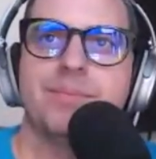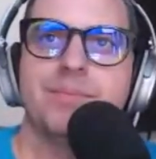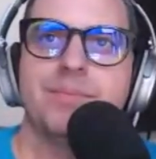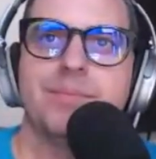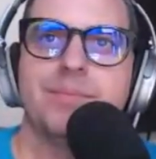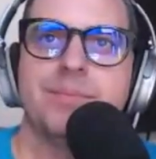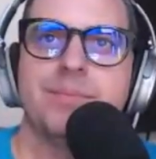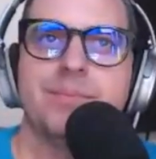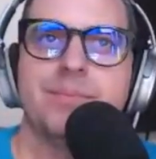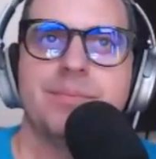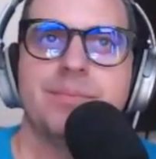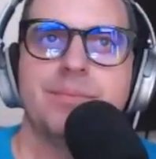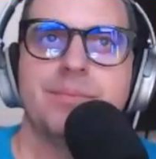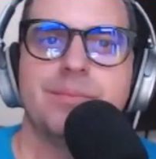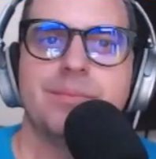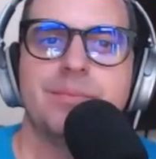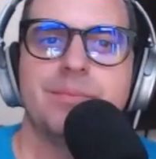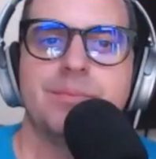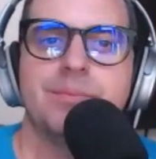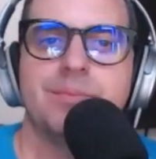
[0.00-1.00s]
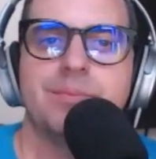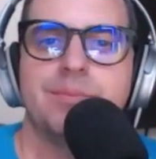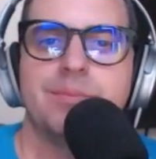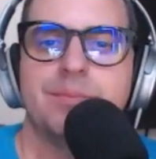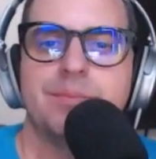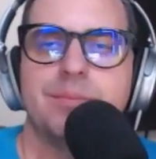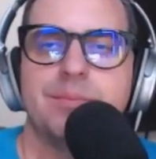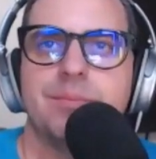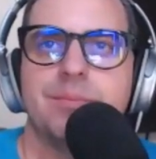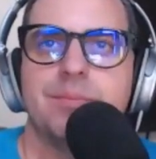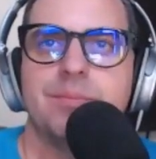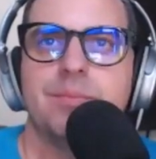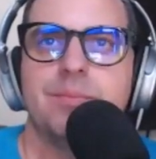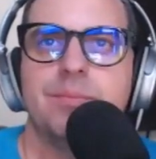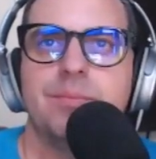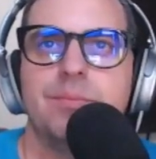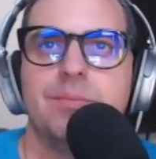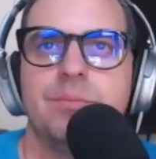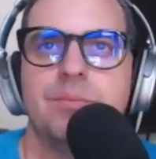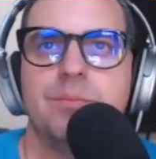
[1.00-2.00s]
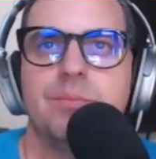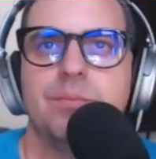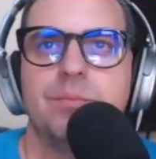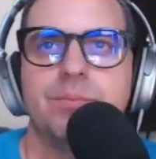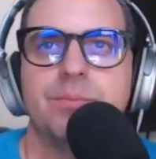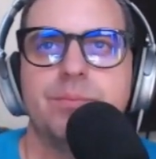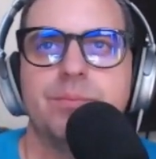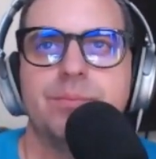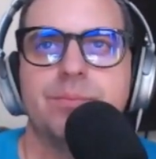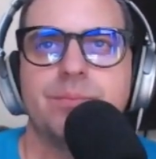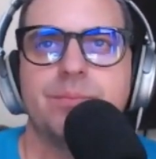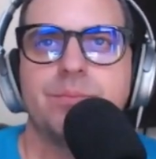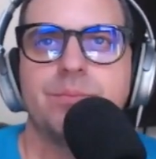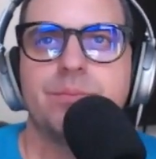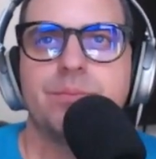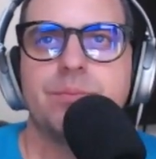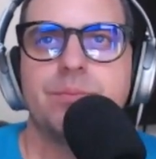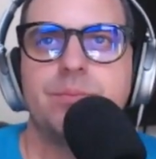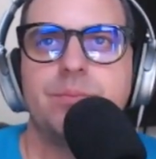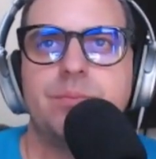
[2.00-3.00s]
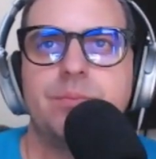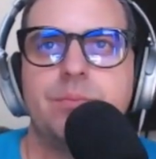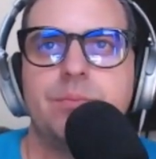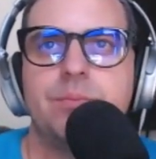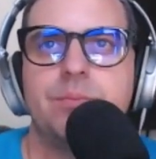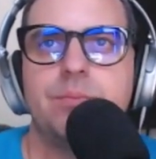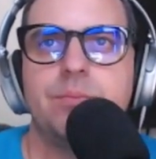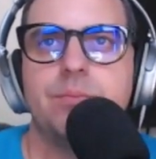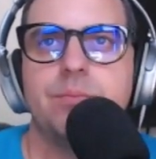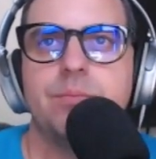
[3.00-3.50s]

This person isn't speaking.